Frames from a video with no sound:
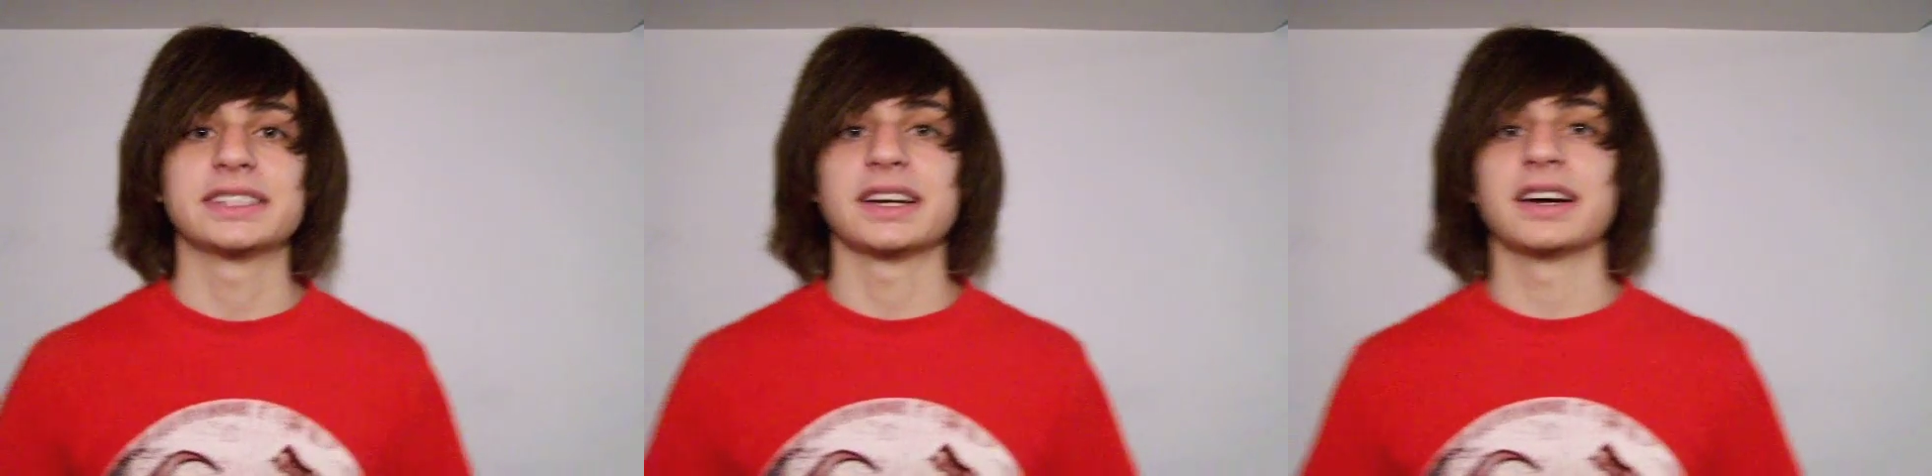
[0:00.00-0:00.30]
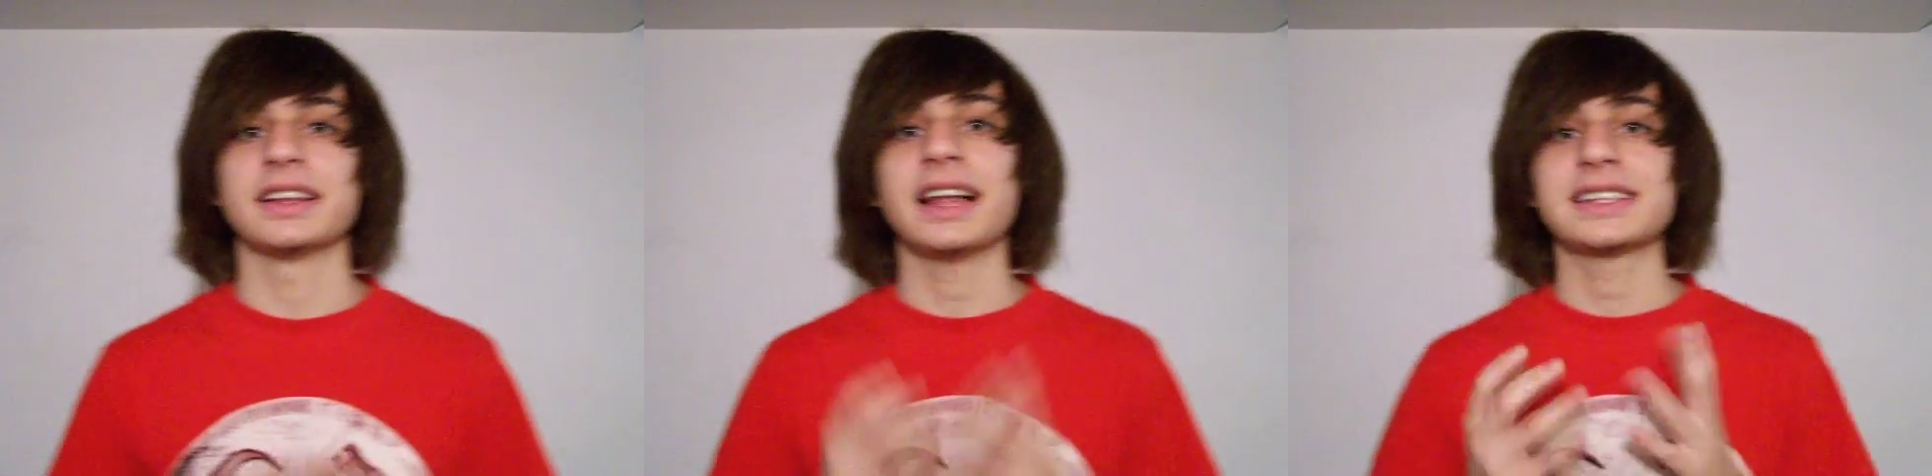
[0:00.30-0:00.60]

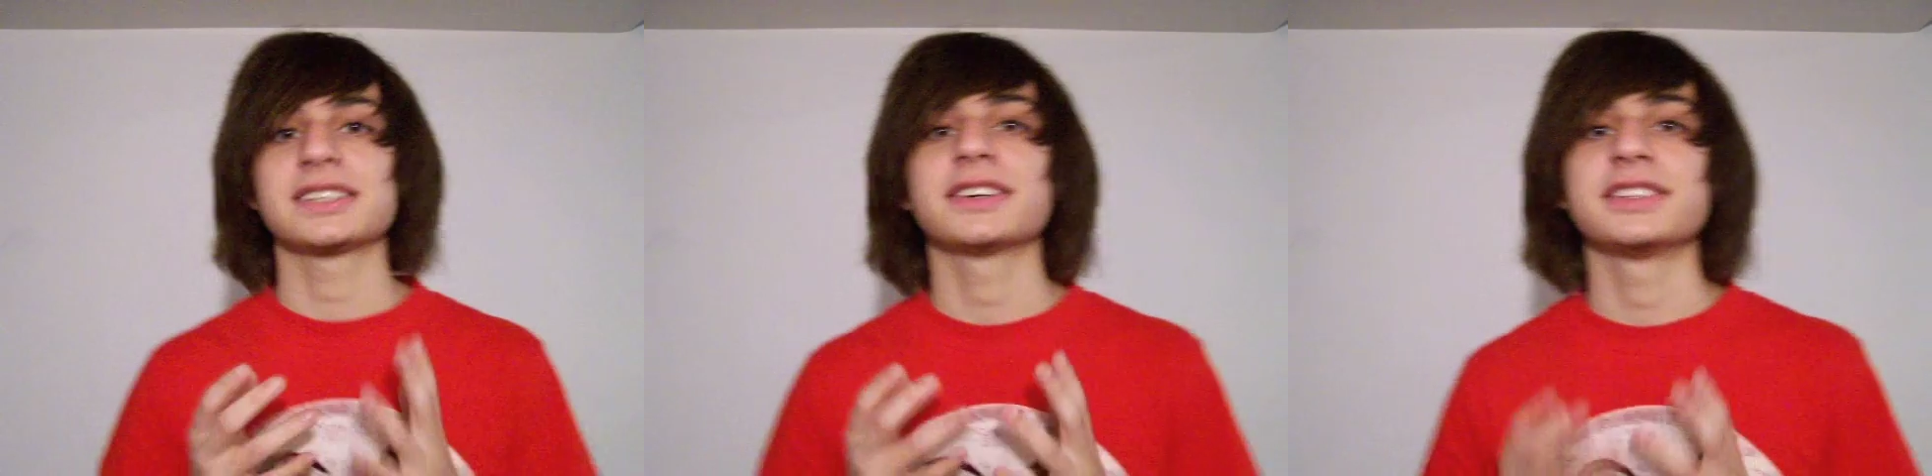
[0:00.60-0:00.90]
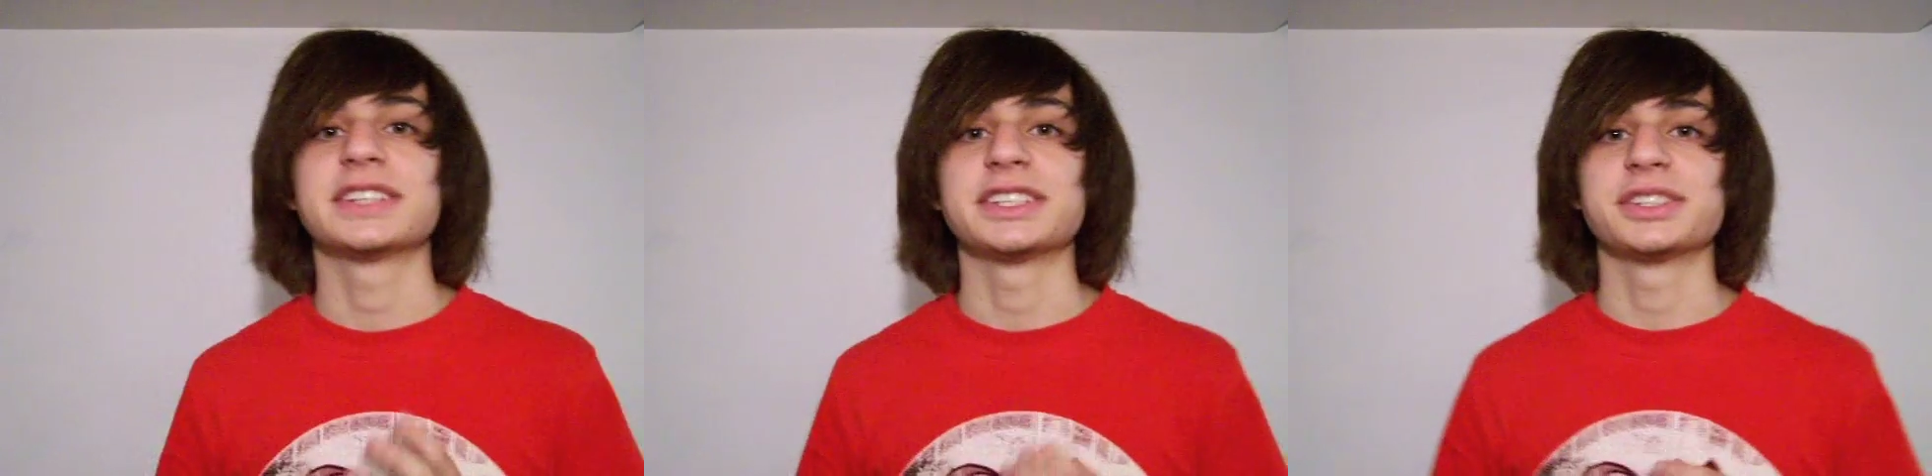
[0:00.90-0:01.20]
the last song you
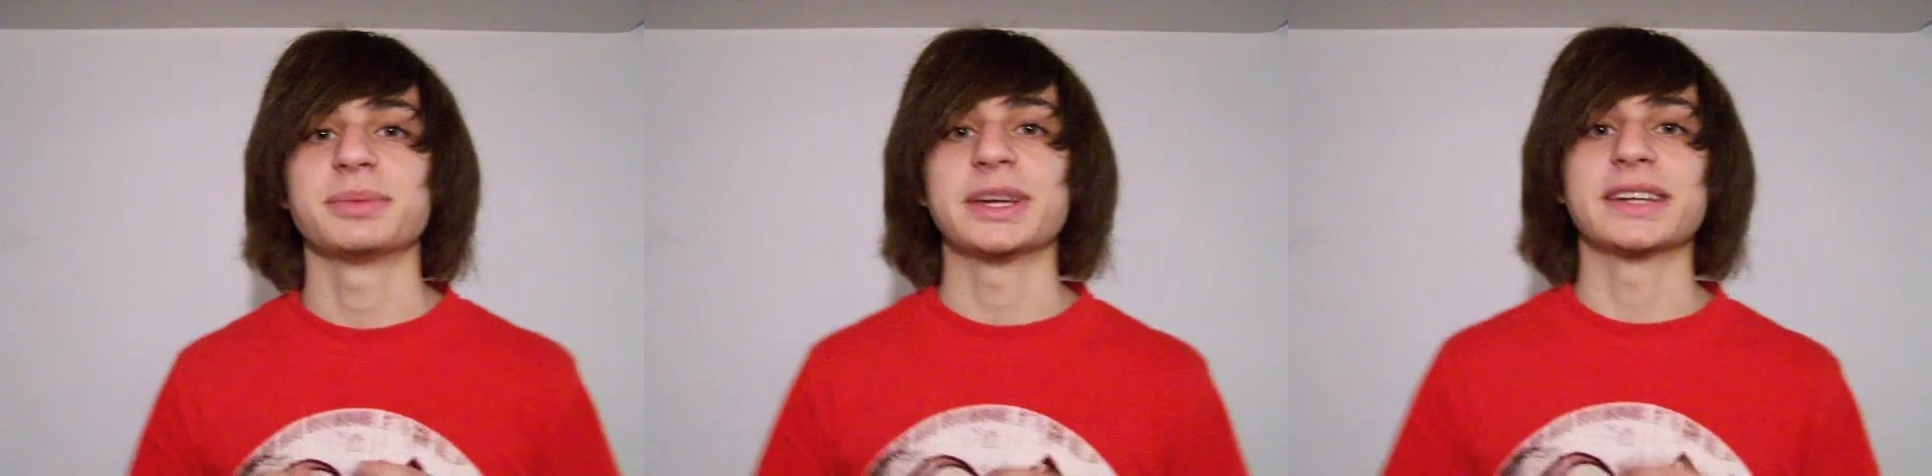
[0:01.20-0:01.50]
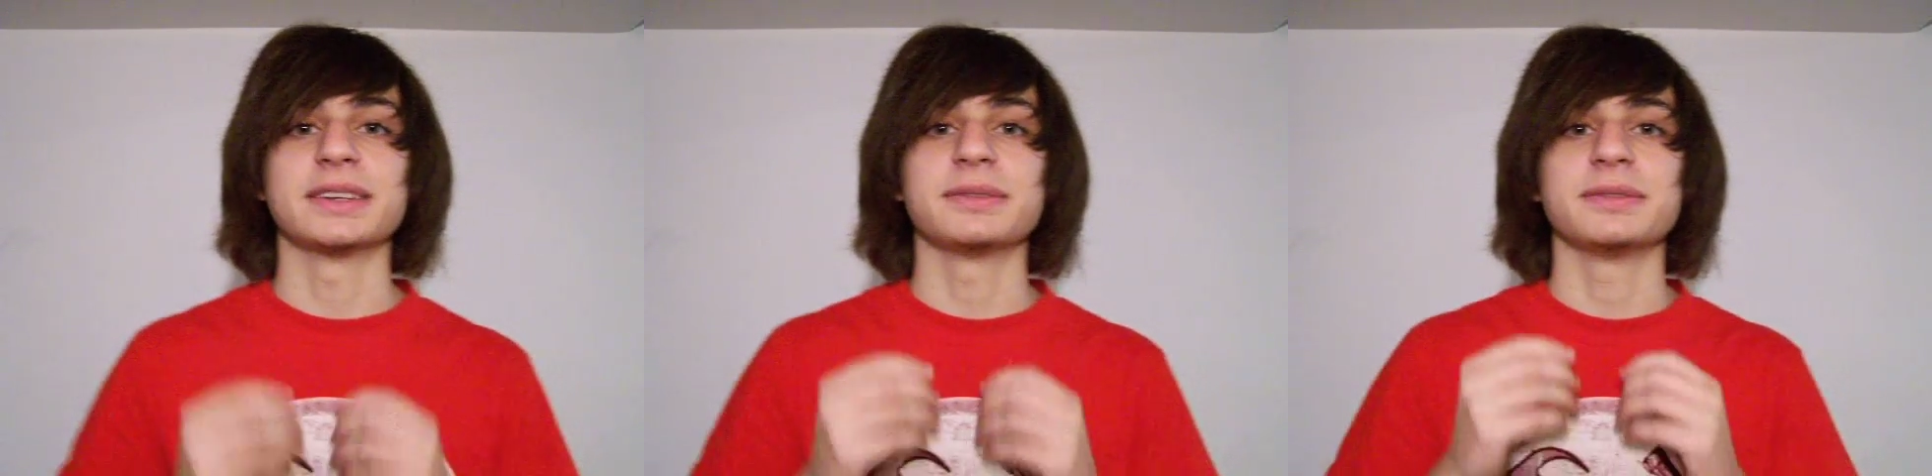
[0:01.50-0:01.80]
sing should be